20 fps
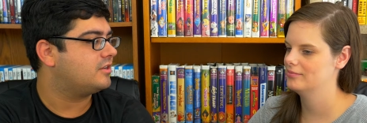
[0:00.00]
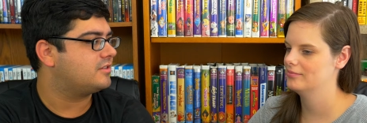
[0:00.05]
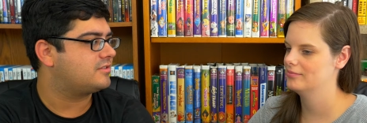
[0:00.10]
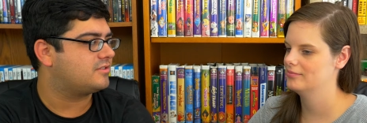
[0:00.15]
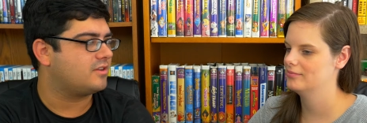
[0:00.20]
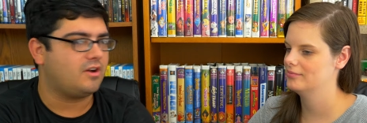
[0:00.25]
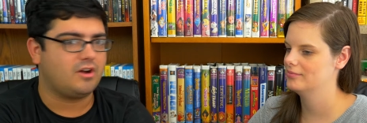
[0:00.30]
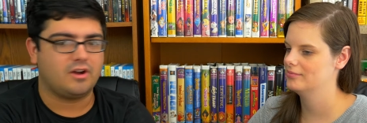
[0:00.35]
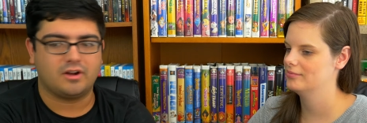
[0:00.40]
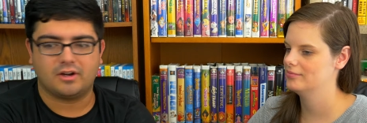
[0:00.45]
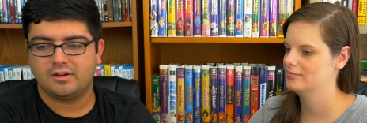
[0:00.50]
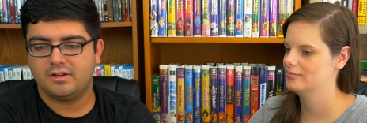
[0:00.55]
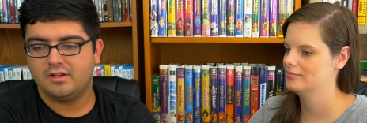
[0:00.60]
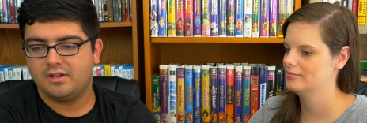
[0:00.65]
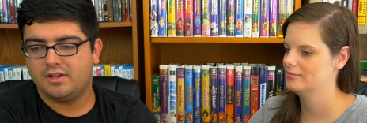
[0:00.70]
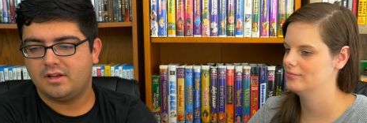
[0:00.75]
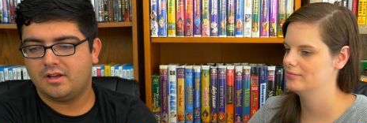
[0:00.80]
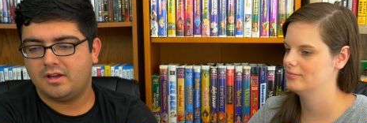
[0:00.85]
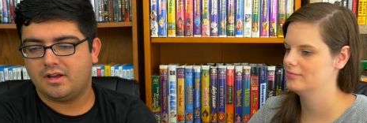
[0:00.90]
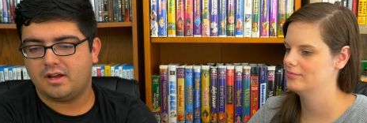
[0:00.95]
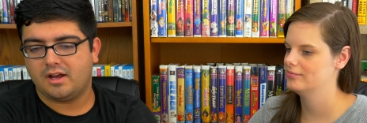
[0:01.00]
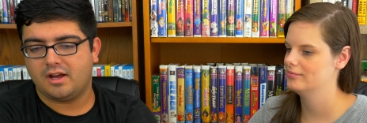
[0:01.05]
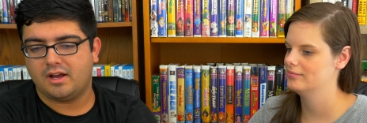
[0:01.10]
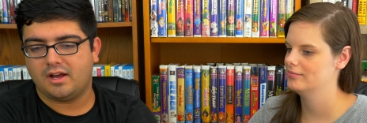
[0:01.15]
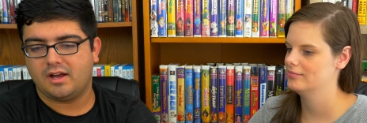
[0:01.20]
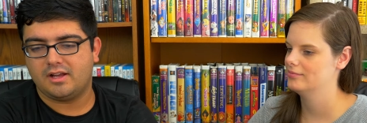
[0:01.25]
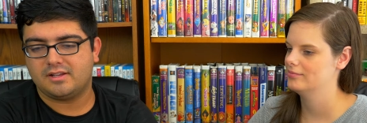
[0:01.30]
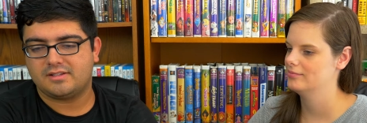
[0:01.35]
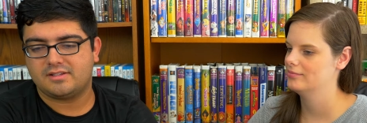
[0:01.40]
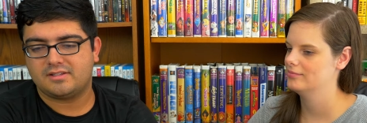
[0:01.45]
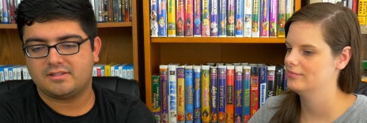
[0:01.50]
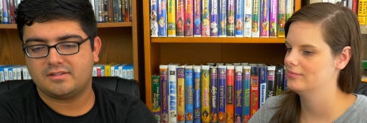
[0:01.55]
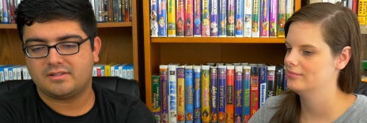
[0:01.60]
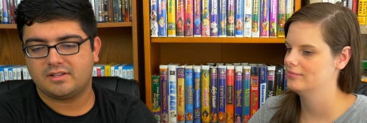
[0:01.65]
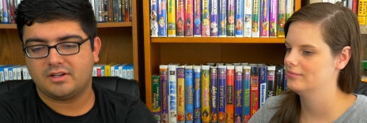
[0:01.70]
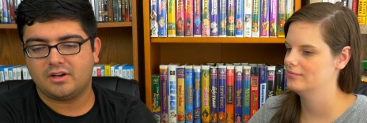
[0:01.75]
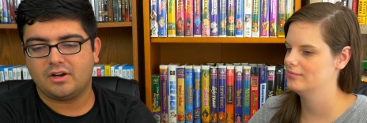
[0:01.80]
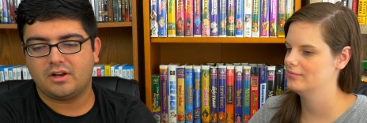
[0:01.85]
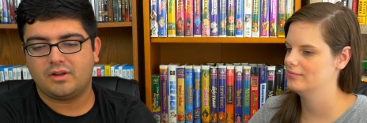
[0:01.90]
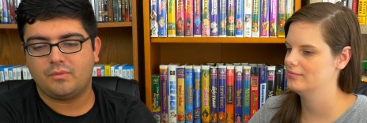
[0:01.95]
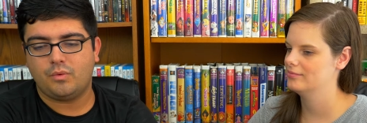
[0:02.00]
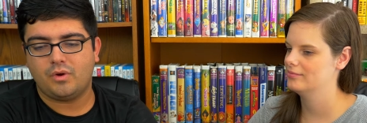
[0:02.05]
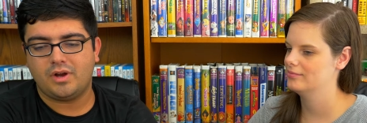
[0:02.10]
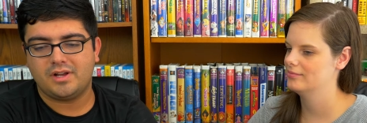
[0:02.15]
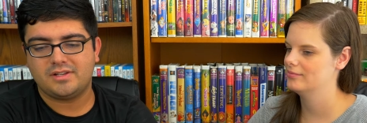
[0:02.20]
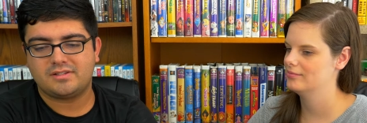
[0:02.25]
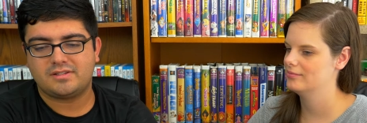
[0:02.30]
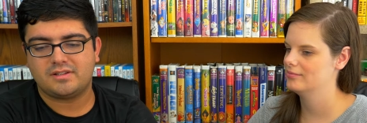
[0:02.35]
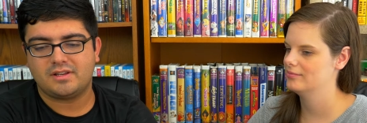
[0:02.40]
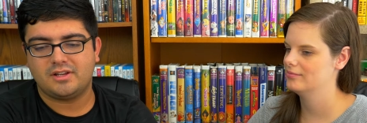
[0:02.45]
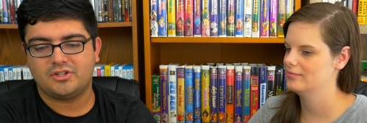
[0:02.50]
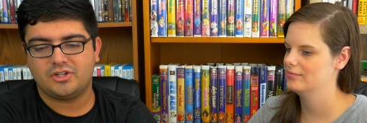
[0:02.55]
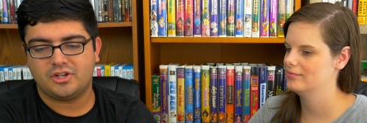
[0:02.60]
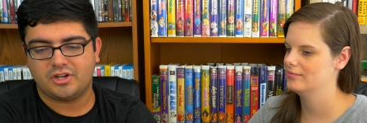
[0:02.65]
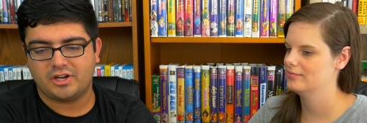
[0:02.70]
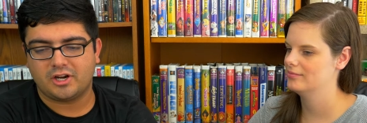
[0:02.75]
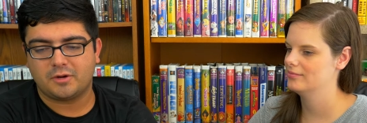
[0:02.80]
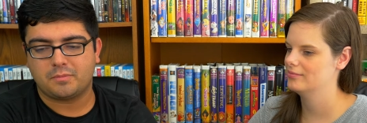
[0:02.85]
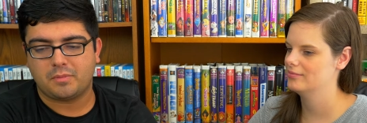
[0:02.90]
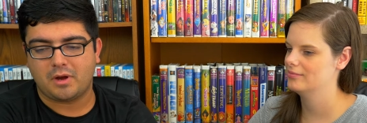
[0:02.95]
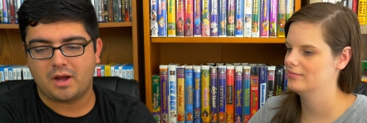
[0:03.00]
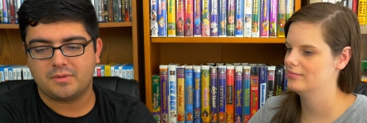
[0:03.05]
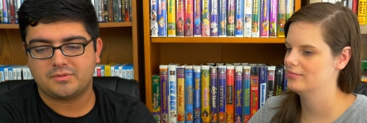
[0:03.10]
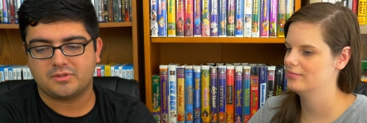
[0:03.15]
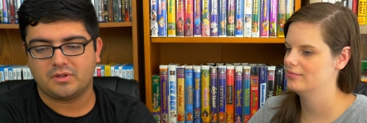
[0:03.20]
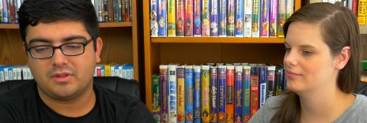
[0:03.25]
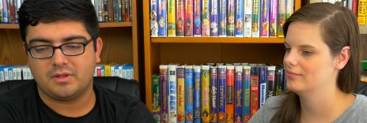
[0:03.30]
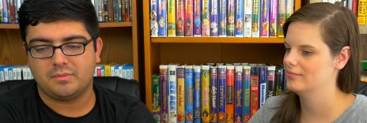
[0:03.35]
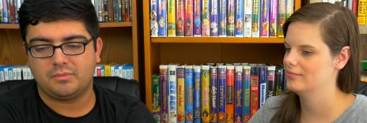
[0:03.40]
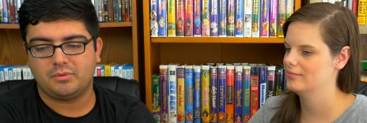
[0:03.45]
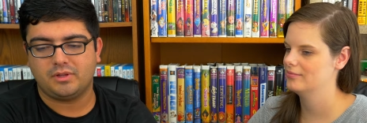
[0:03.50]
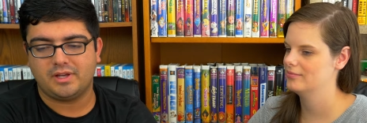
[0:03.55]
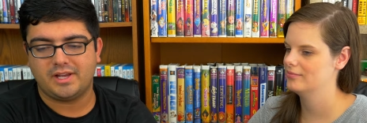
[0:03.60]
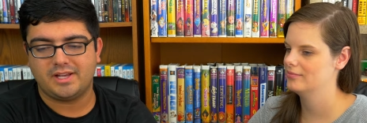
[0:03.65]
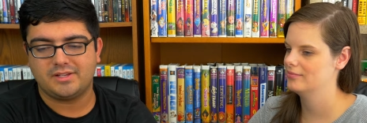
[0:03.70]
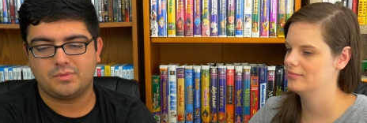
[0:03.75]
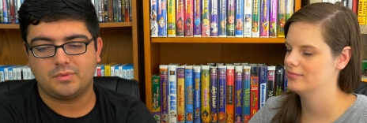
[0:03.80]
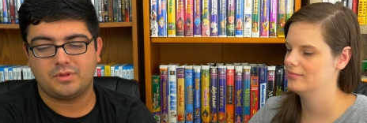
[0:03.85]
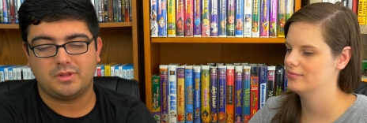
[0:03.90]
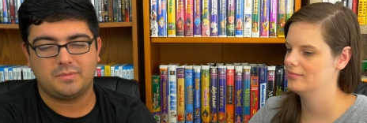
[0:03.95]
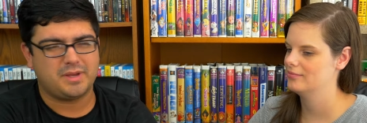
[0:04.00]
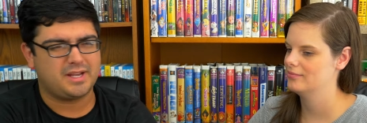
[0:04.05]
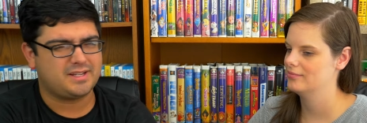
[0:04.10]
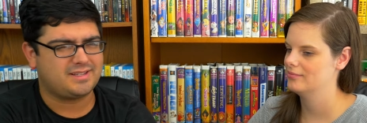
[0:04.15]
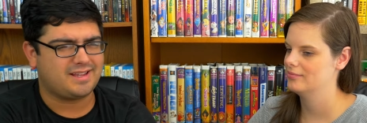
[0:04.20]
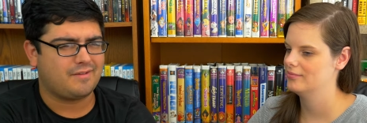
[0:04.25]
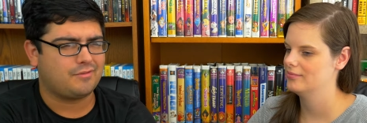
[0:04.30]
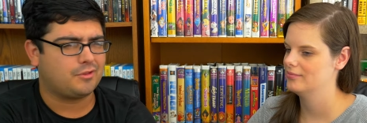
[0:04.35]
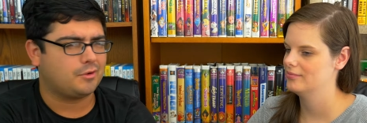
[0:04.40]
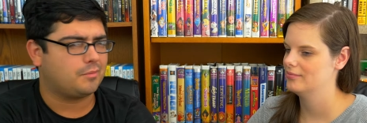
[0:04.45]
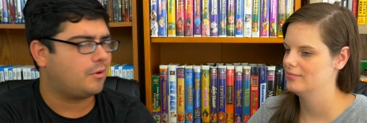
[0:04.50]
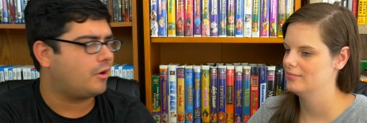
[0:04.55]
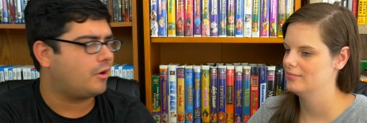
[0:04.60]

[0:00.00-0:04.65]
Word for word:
Speaker 1: a good song. Uh, there was a generic pop song that plays when the pigs have their